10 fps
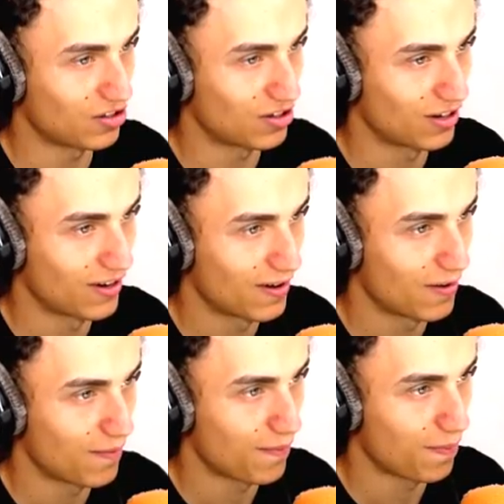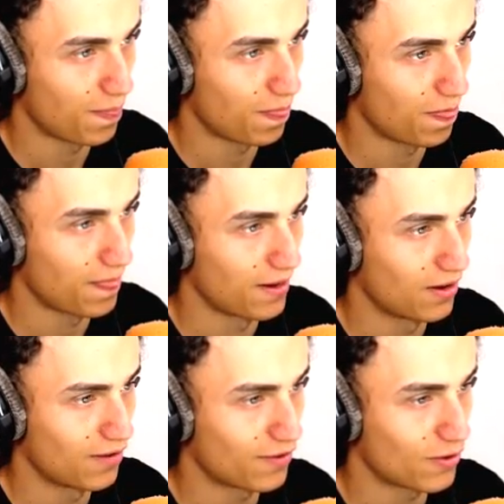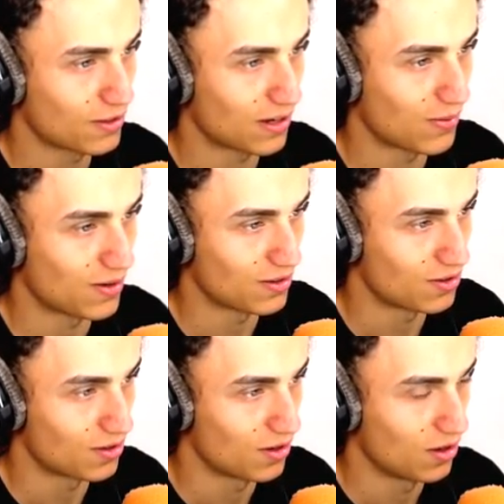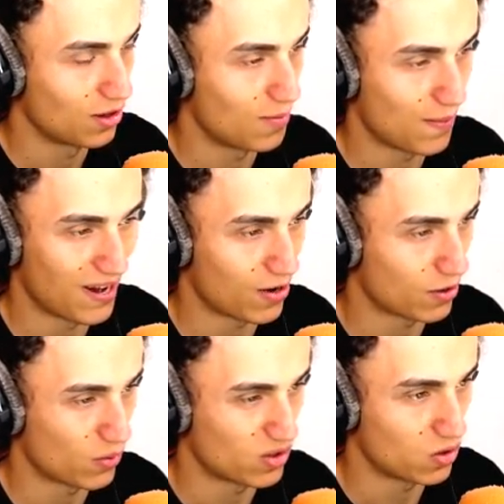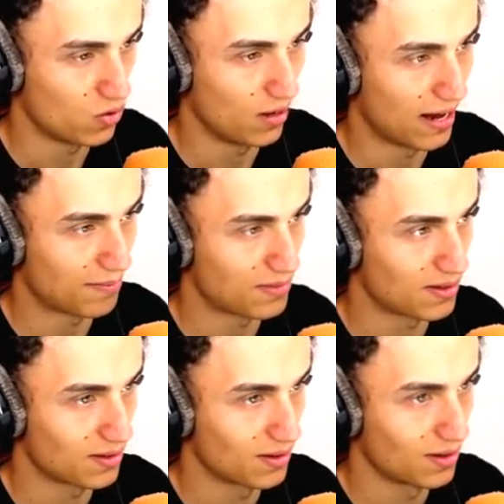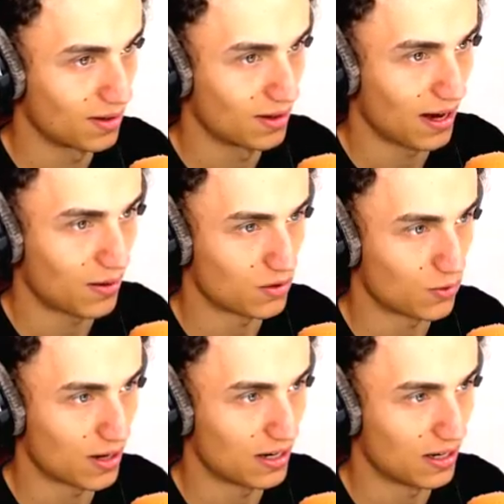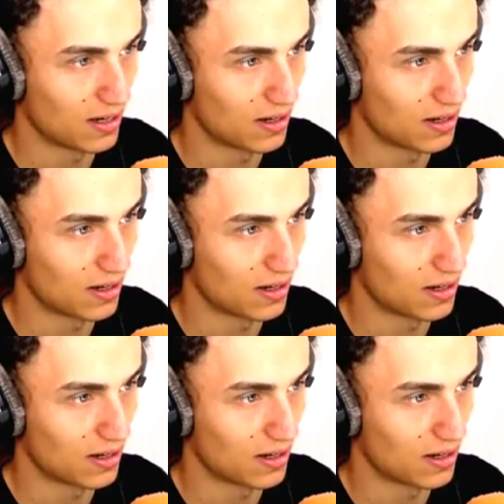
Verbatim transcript: I was prepared with the bombs. Of course I was. The moment I heard it was two laps, Ooh. I was ready.